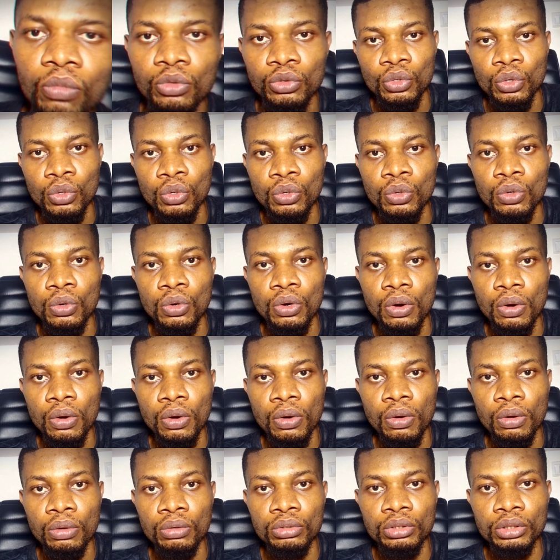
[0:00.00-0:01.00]
So
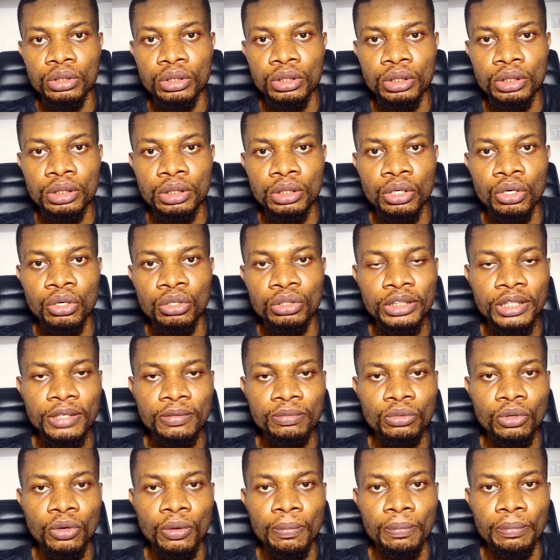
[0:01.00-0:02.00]
the
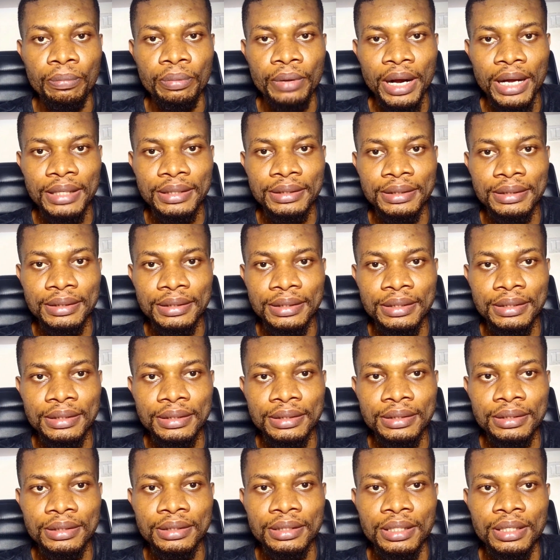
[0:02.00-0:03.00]
concept of
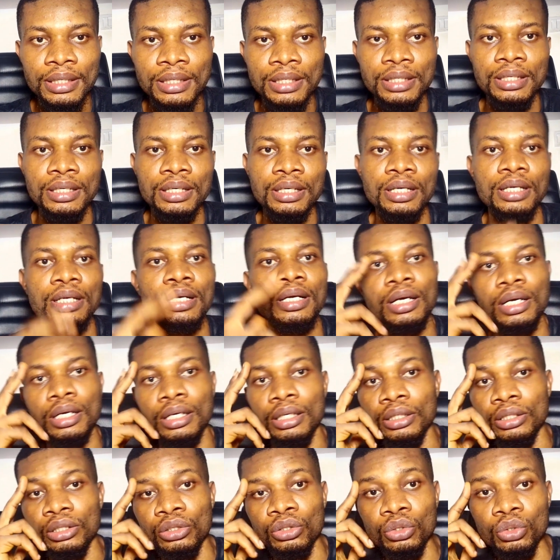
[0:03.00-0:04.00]
branding
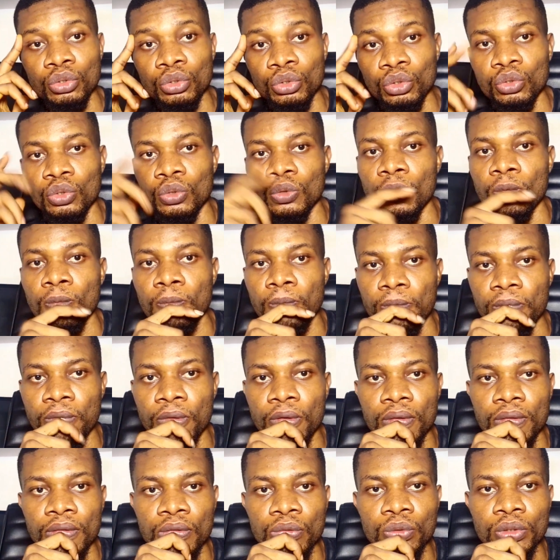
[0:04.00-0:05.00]
and YouTube,
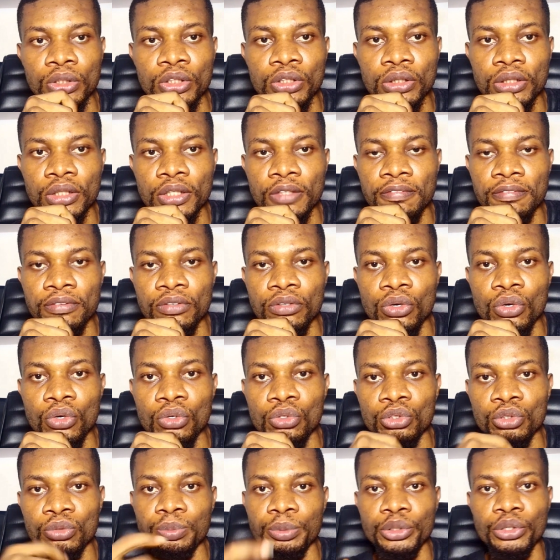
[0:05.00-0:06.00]
which even
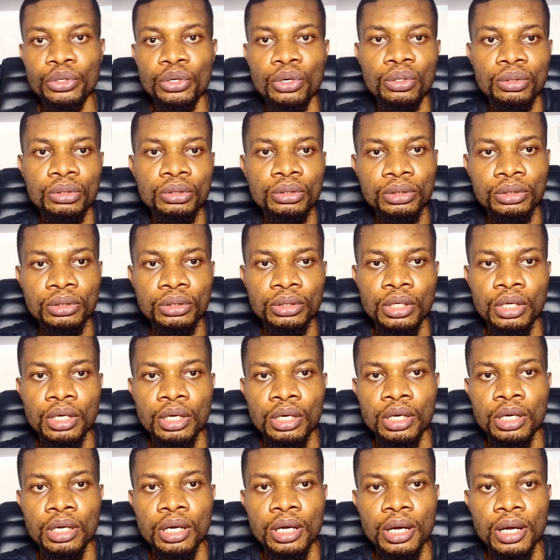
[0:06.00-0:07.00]
goes beyond
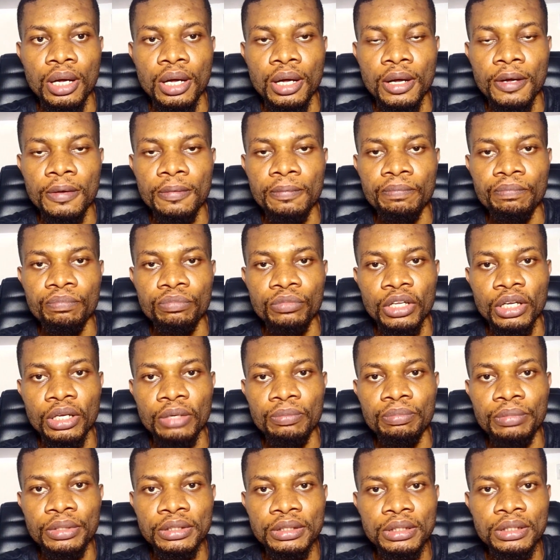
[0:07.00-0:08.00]

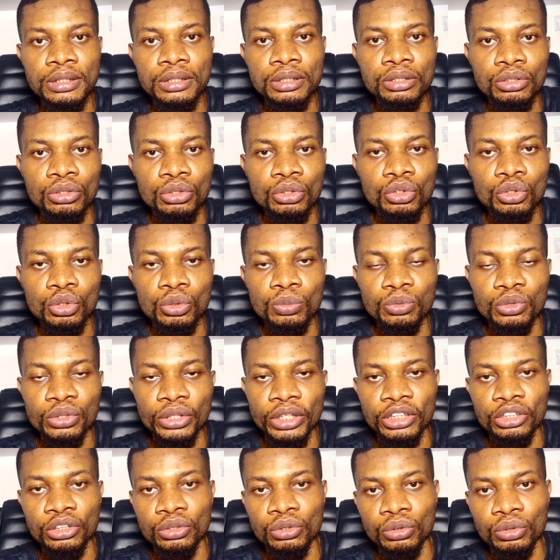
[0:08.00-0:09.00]
meeting YouTube
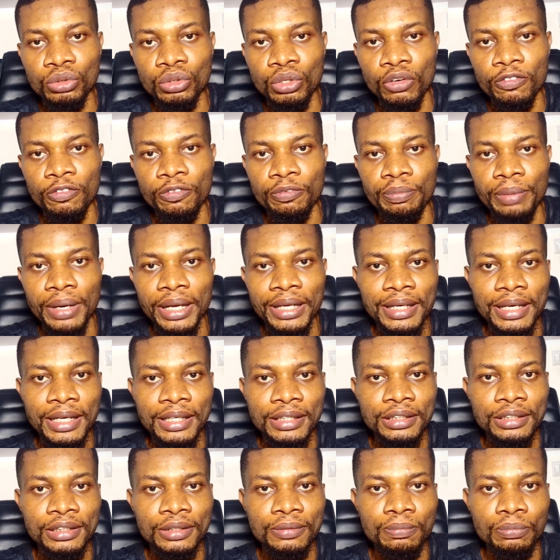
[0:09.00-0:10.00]
threshold of
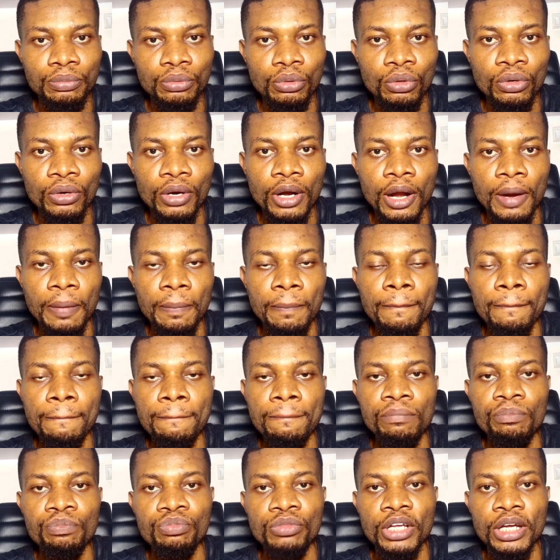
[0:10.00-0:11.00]
partnership program,
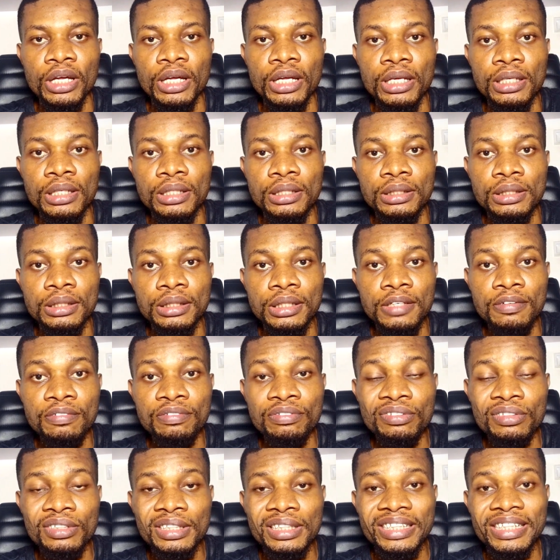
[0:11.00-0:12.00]
is
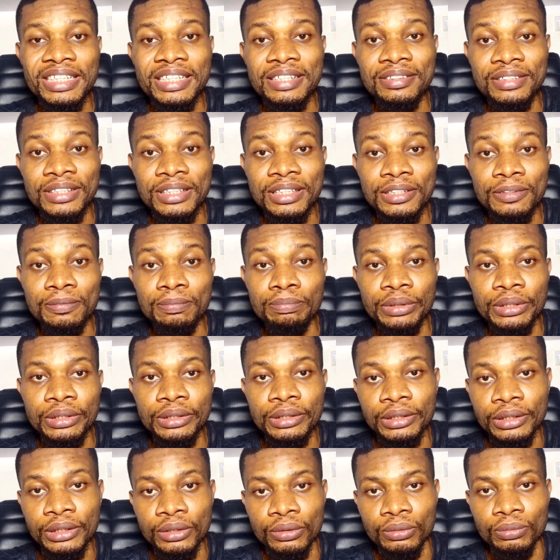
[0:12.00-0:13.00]
even the real
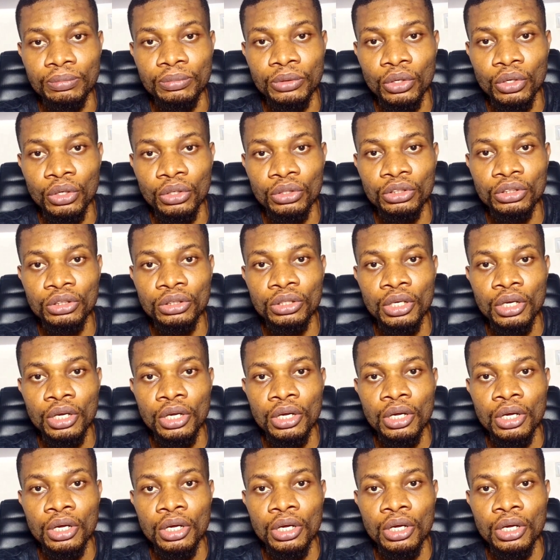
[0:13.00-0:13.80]
big deal, because